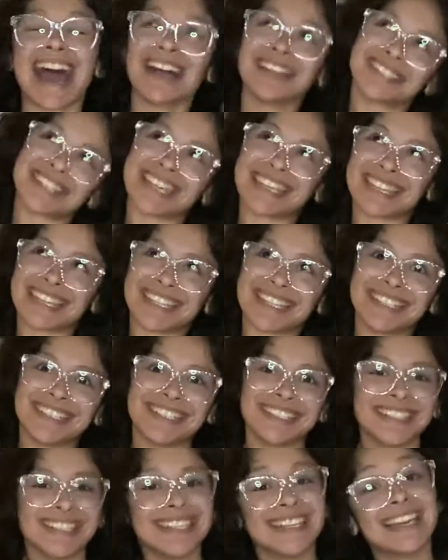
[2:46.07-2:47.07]
I'll take it.
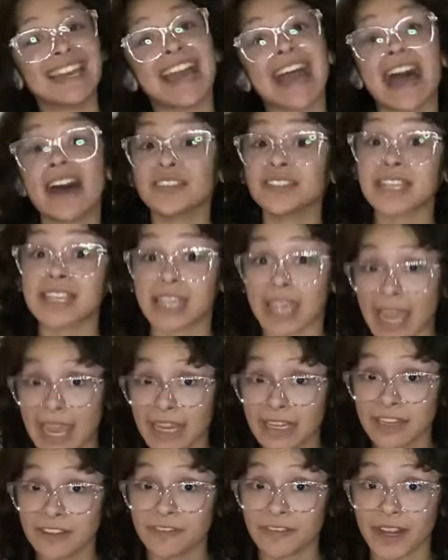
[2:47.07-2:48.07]
I'll take
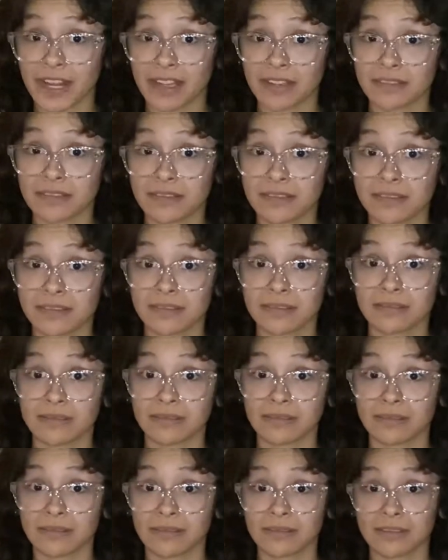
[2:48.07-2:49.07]
any fans.
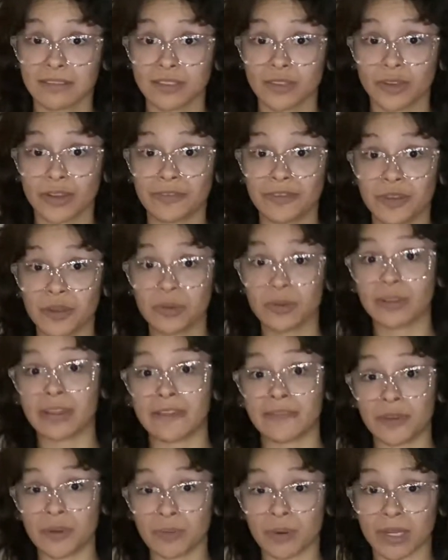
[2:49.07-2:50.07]
So if you
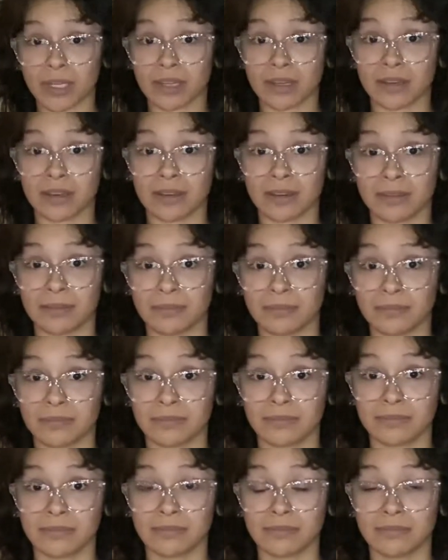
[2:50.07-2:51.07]
if you wanna um
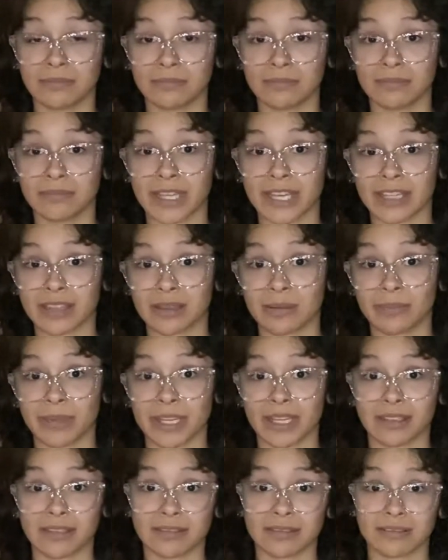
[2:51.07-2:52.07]
like the
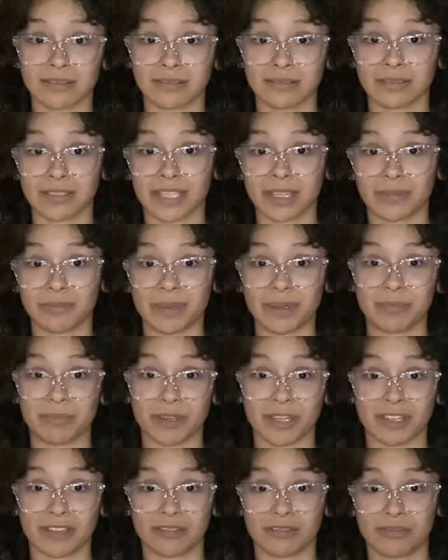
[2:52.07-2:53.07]
band, that'd be
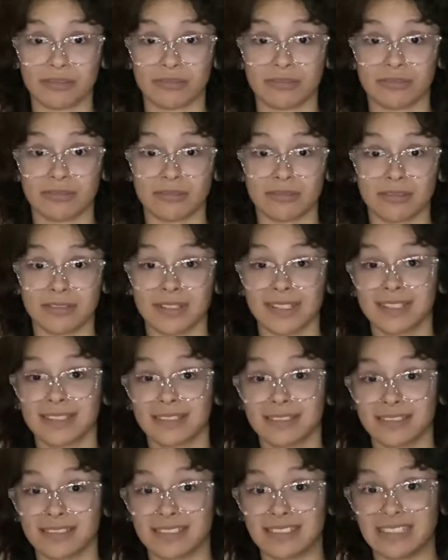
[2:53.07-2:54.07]
pretty cool.
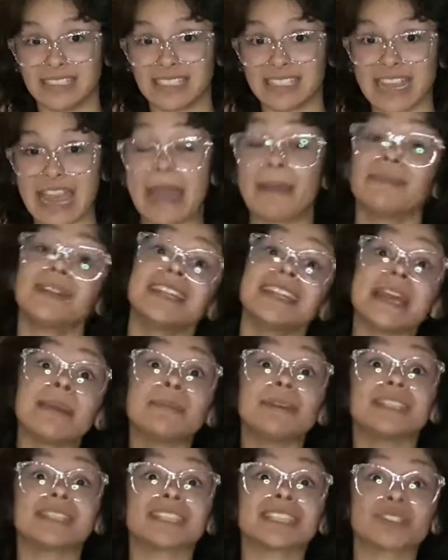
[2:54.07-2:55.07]
I'm gonna name
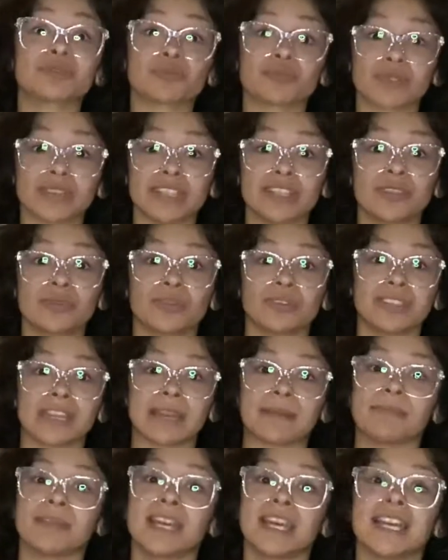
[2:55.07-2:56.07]
it this really cool
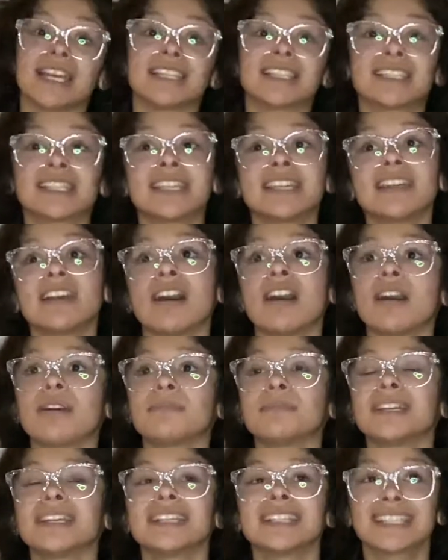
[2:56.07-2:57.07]
name. It's the um
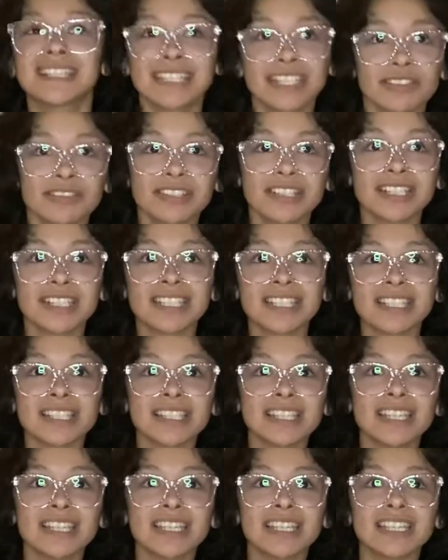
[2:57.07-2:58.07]

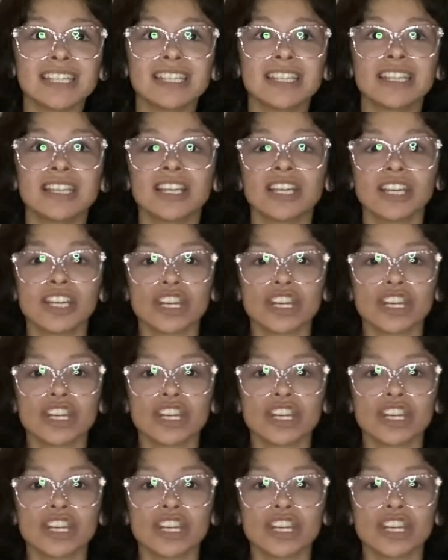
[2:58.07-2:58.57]
seriously